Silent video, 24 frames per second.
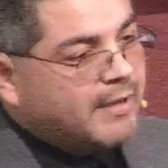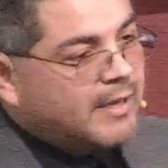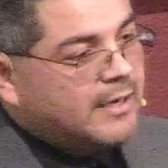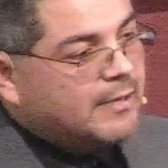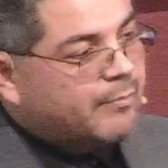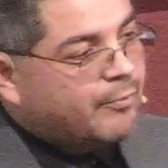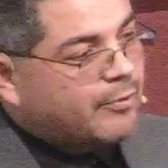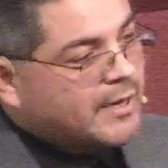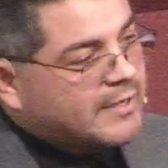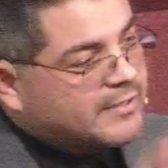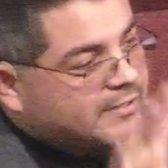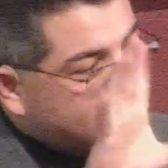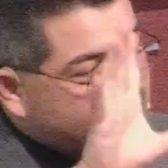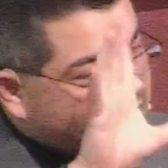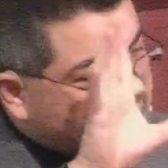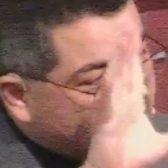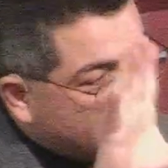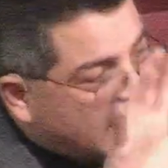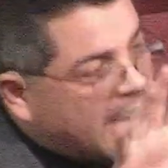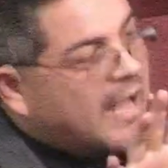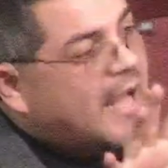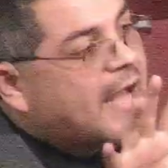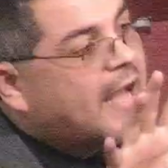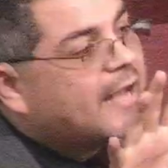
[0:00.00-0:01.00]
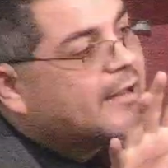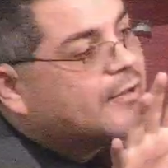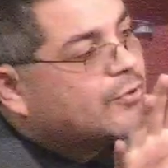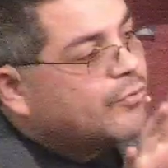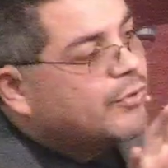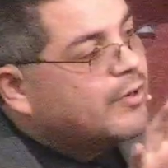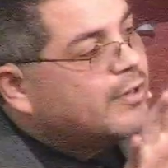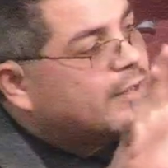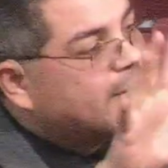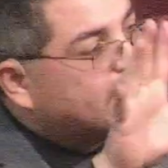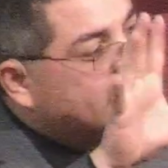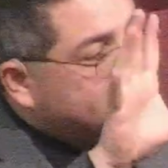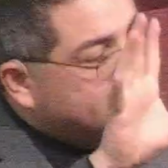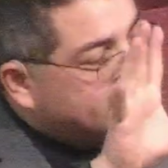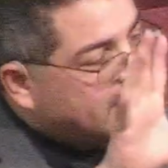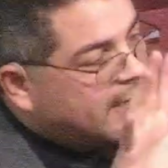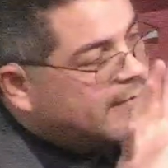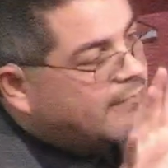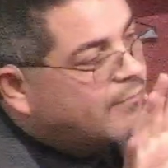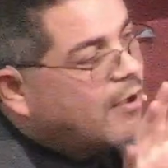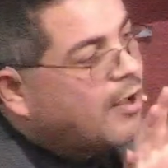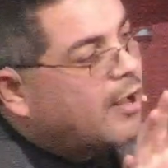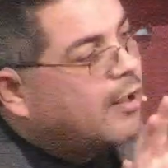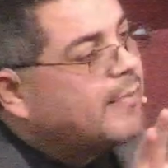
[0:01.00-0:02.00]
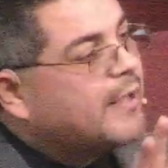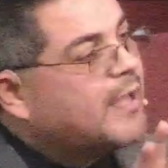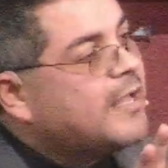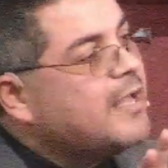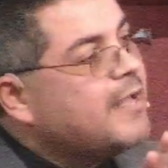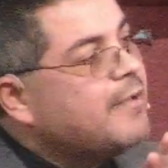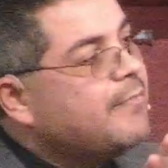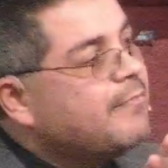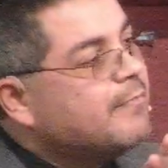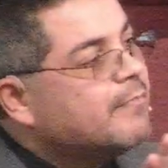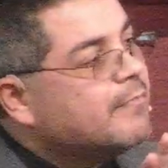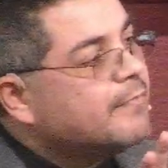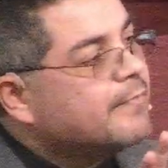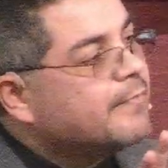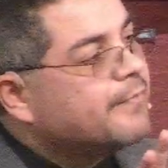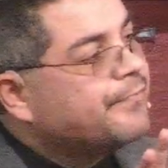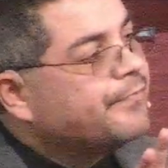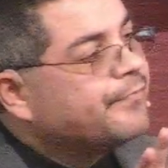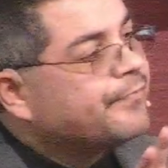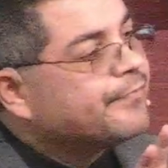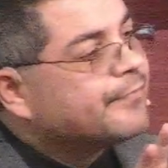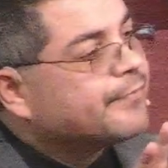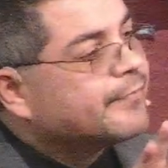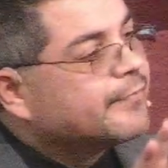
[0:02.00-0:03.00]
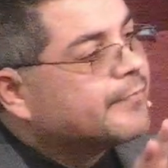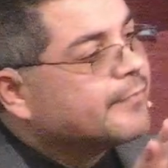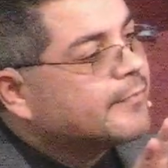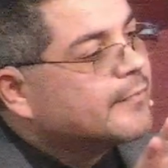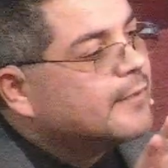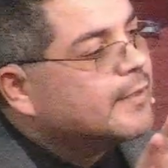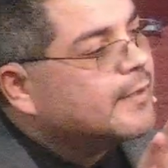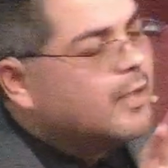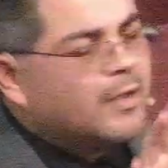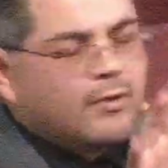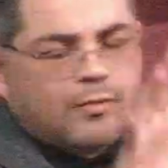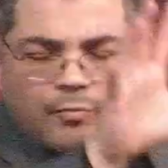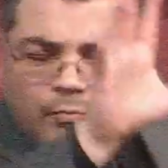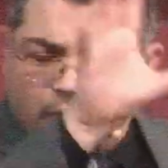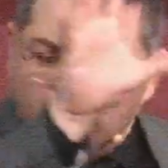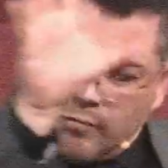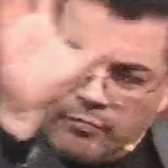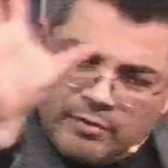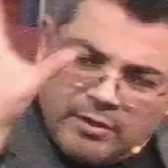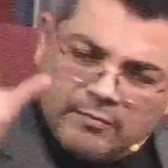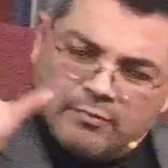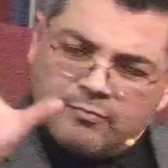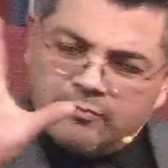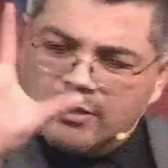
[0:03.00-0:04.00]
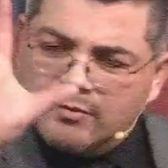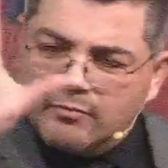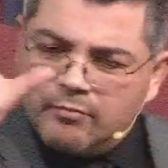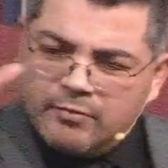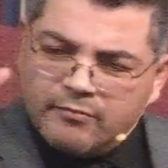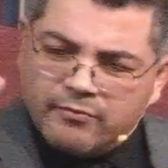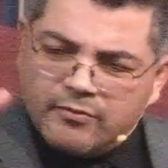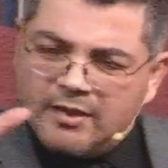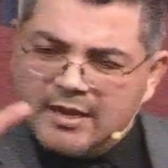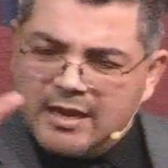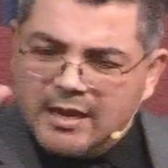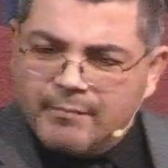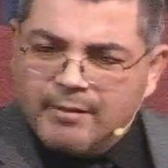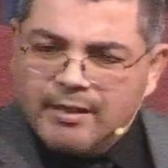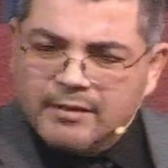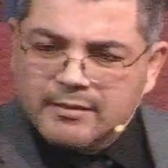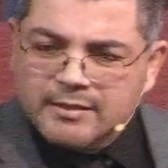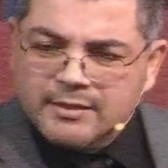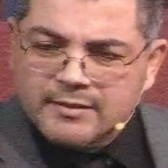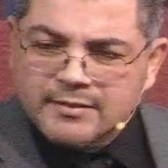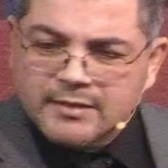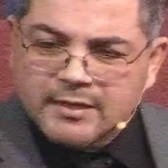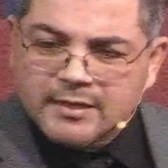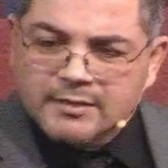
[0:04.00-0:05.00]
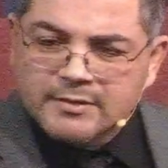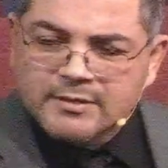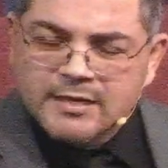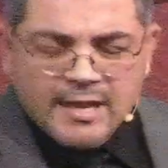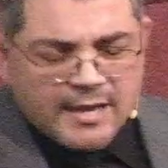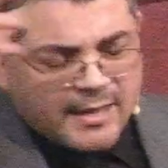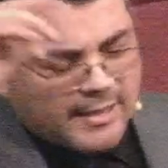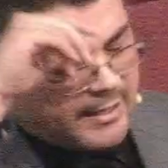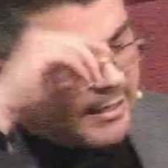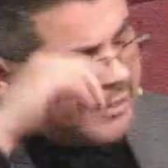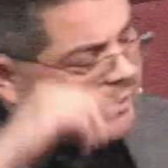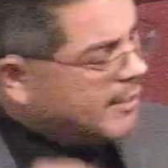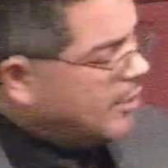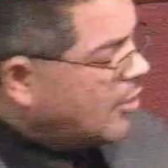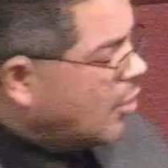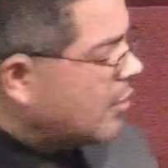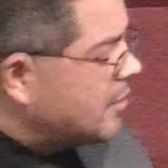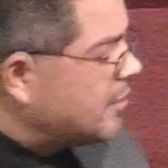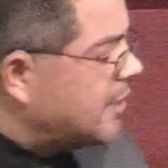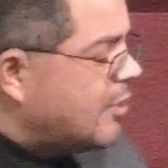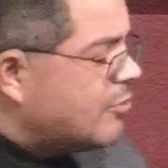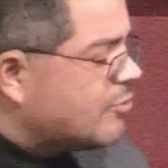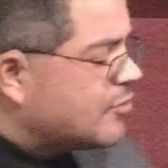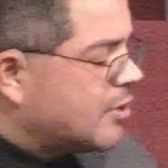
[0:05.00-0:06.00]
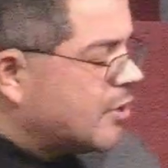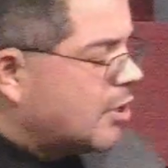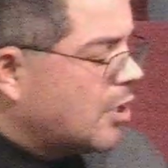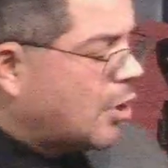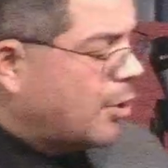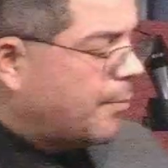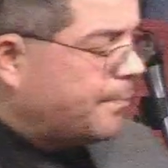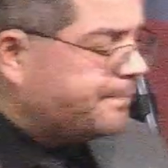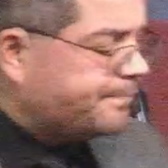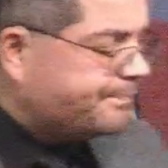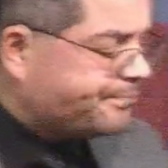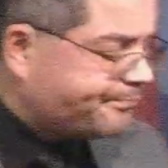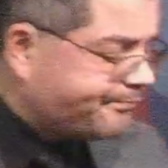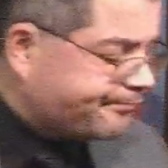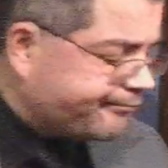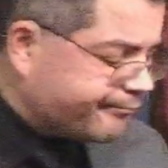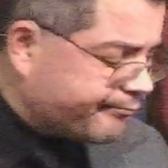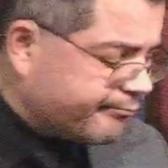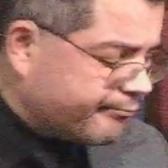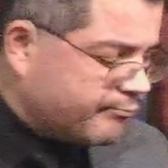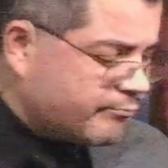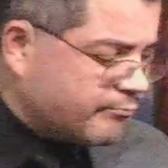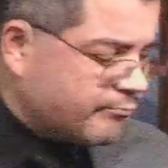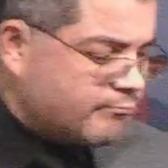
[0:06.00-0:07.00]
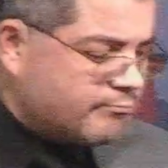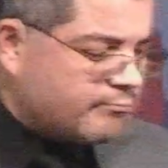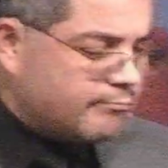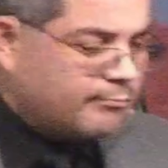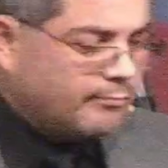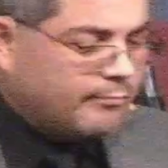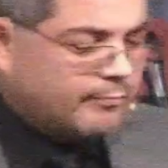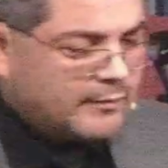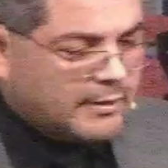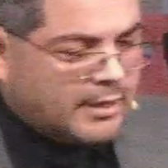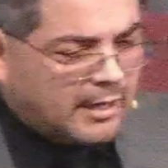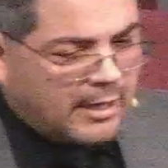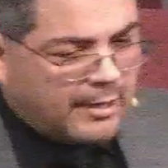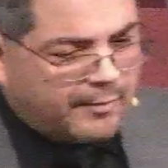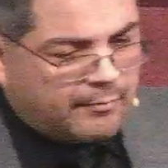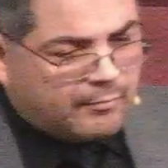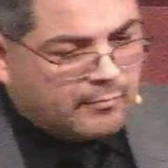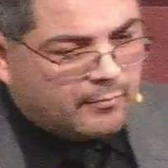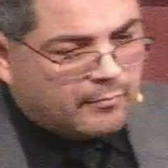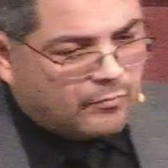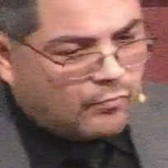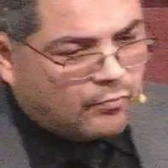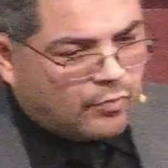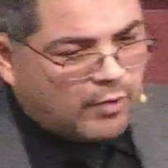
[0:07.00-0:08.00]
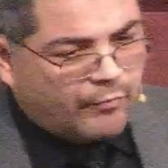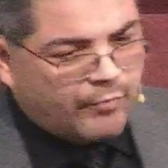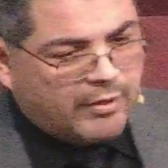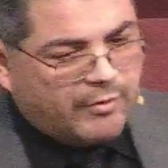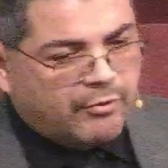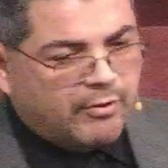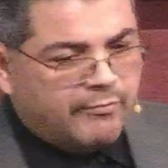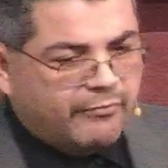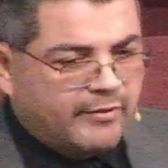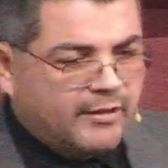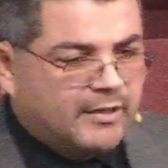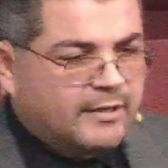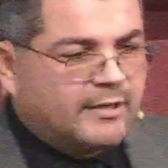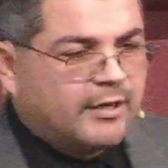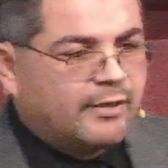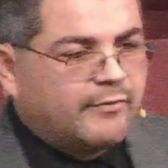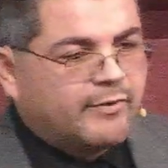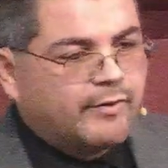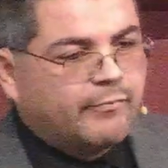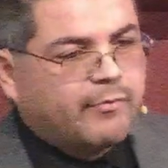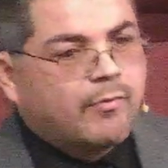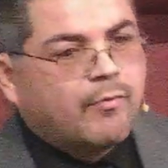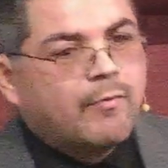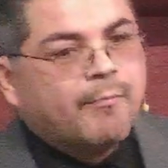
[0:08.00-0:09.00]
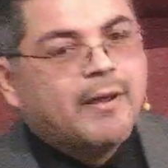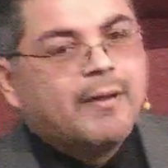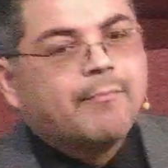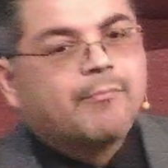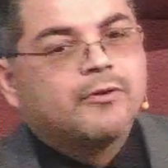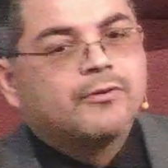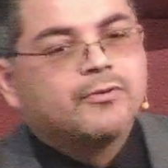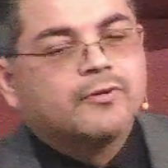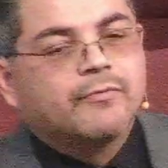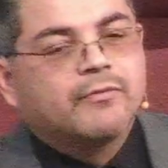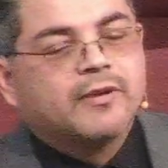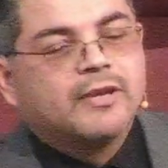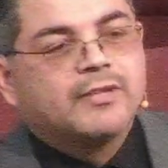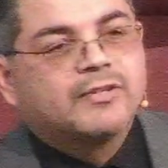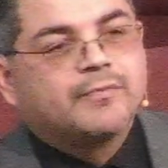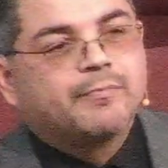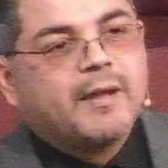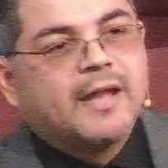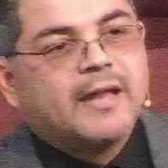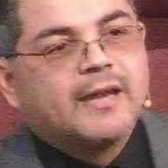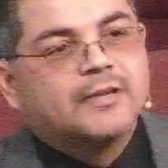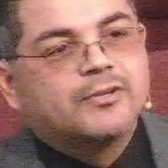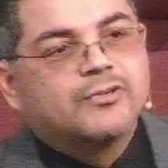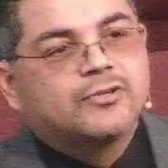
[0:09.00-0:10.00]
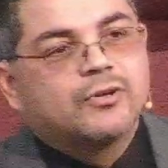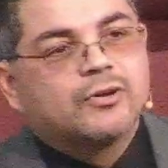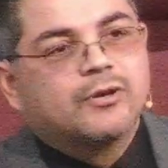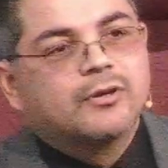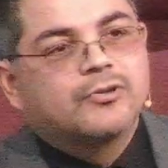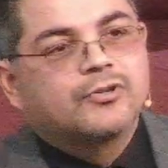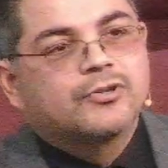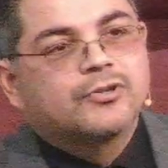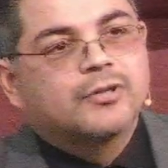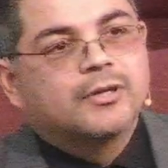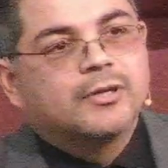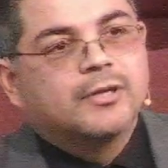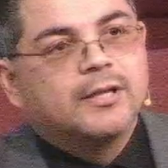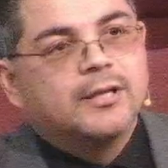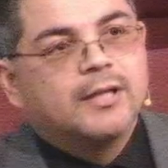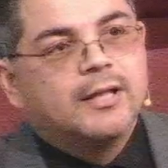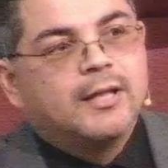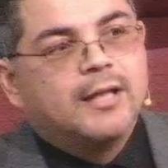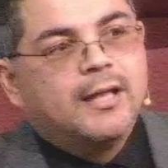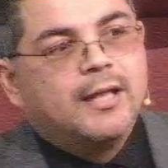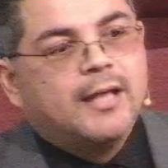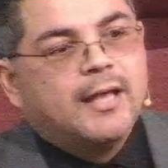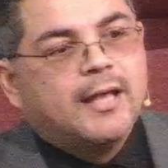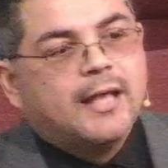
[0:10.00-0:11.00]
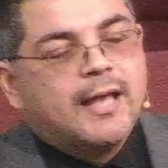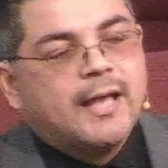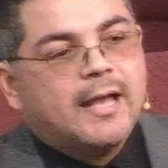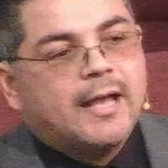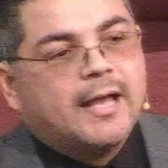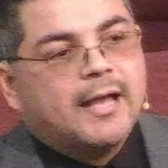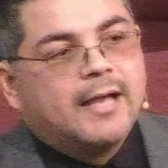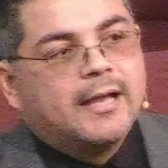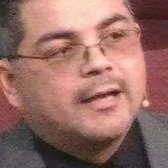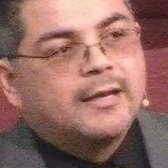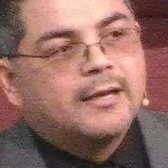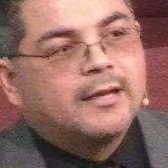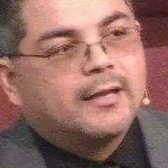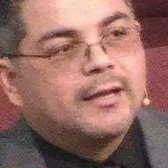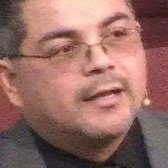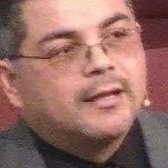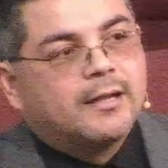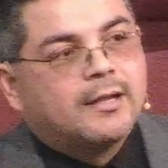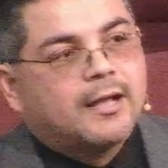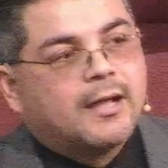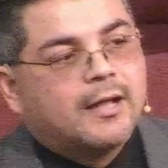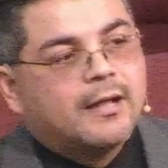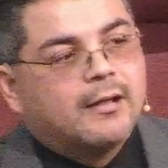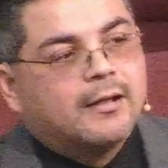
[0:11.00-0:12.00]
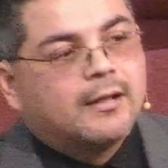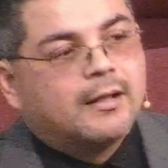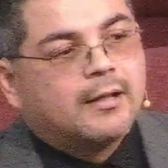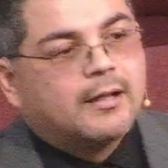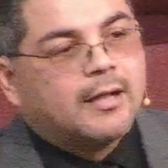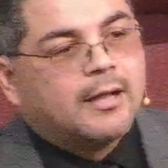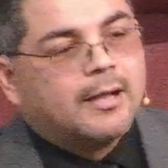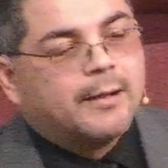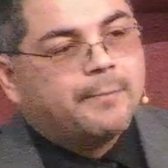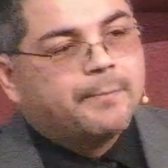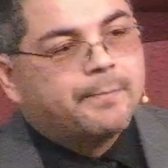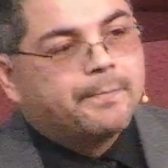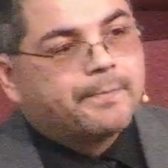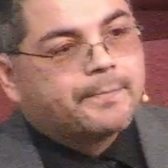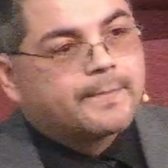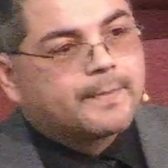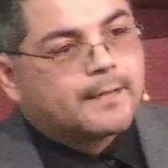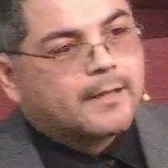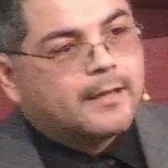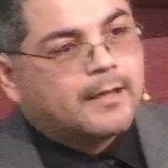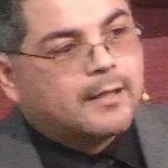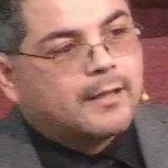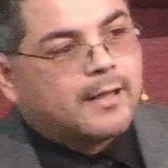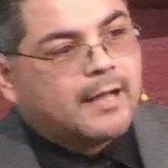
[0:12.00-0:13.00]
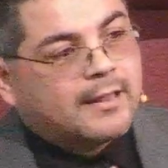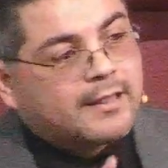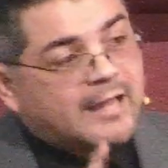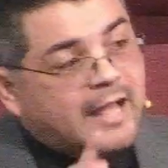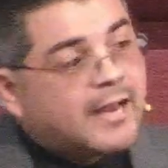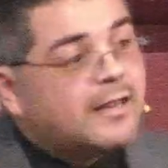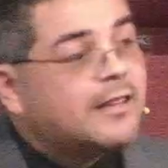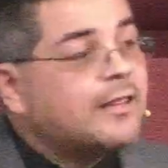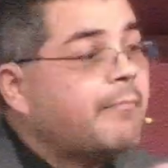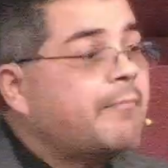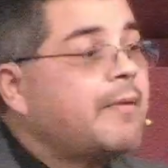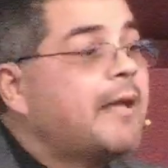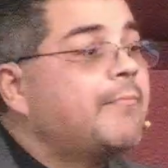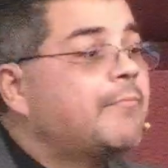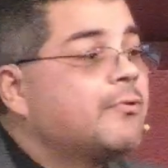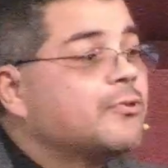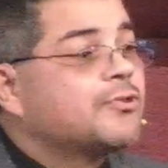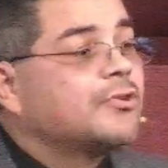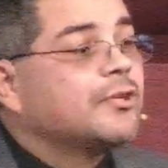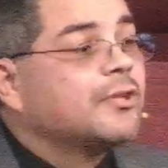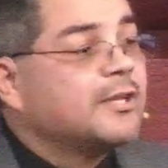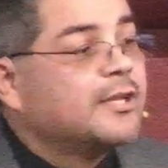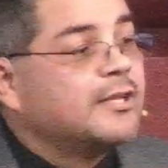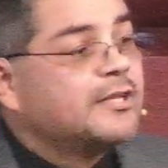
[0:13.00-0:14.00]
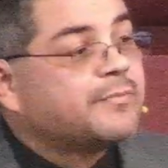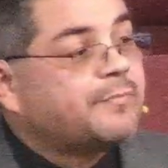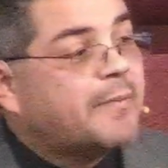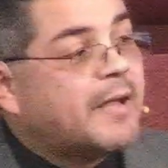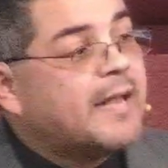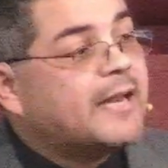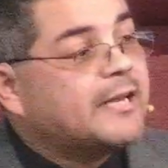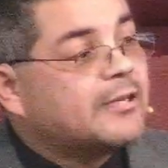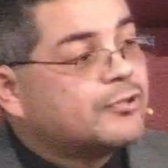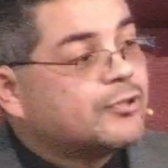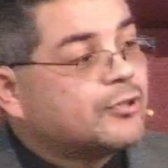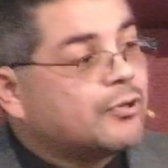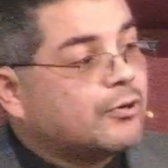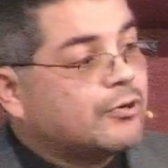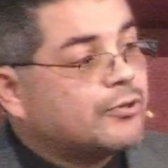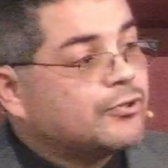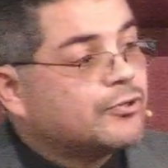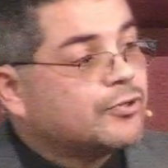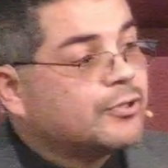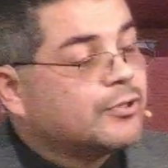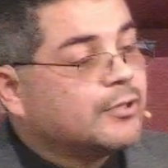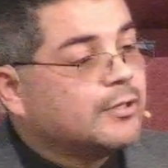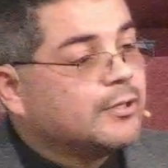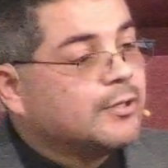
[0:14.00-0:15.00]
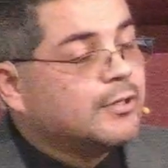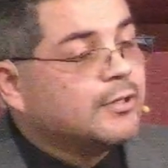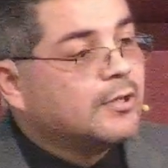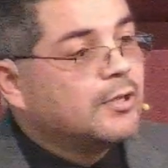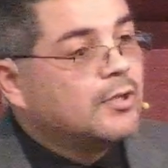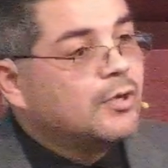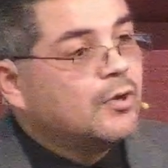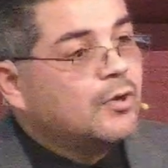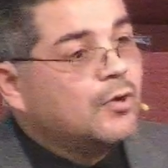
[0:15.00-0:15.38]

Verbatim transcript: ought to be in the presence of God, doing the things that involve Him. We, we, we forget about these things. Eh, you know, years ago, um, when we were in Philadelphia, we were members of a Hispanic church. And um, a lot of the members of the Hispanic church